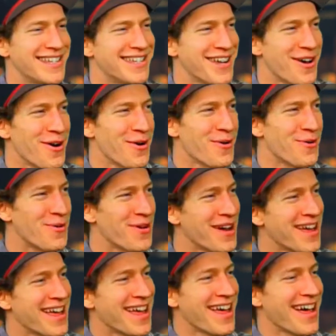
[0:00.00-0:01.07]

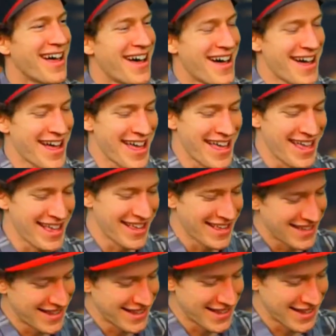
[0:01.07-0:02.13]
So
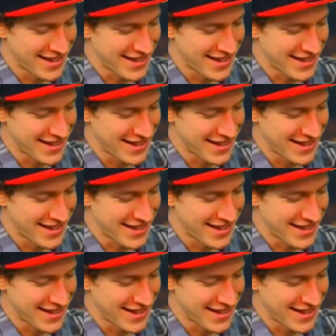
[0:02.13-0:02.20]
I